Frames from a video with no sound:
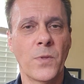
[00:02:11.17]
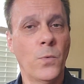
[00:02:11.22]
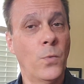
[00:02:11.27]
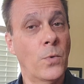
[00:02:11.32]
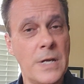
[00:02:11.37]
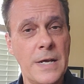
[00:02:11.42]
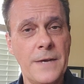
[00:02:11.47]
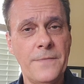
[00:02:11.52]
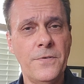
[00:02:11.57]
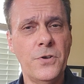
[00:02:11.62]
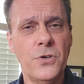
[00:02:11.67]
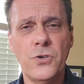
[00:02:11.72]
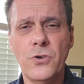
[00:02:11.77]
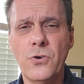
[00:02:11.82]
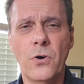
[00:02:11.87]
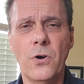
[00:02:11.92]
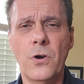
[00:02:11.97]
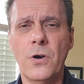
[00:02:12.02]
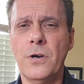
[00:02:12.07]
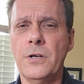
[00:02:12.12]
Whatever
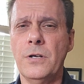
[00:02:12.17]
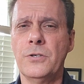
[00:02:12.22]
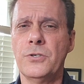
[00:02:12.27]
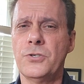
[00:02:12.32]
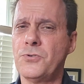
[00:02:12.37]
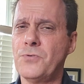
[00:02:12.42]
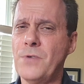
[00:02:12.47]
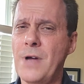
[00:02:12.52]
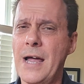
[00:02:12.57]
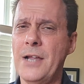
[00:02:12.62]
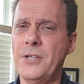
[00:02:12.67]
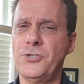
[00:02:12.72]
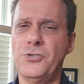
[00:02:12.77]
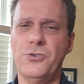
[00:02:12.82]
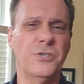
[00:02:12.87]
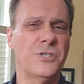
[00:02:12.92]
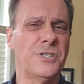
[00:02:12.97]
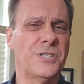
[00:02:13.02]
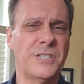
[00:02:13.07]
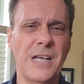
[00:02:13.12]
your
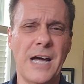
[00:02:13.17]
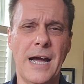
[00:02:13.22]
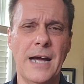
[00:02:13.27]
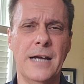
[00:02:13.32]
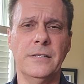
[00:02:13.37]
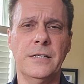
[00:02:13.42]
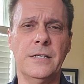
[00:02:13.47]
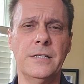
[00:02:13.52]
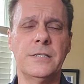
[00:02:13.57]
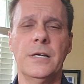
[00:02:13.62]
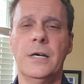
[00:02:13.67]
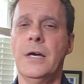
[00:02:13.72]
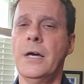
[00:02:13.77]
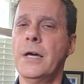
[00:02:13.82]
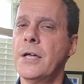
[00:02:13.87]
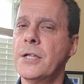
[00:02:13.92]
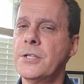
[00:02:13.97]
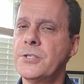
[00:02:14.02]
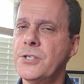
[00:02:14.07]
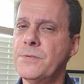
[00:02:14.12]
strategy or style is,
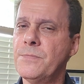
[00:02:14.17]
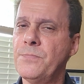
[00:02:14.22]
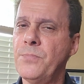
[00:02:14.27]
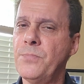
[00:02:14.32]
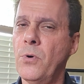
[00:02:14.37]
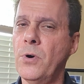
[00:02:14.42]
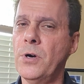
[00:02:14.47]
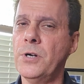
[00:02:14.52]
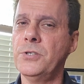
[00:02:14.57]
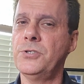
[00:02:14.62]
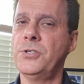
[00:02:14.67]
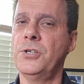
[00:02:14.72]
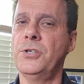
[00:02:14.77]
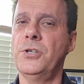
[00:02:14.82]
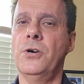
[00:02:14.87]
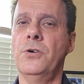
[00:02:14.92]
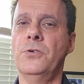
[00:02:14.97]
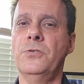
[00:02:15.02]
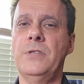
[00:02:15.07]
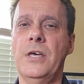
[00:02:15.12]
it's important to
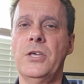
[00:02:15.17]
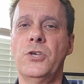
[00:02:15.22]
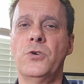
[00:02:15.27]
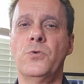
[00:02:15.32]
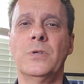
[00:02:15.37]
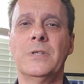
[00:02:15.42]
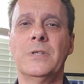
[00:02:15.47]
note that you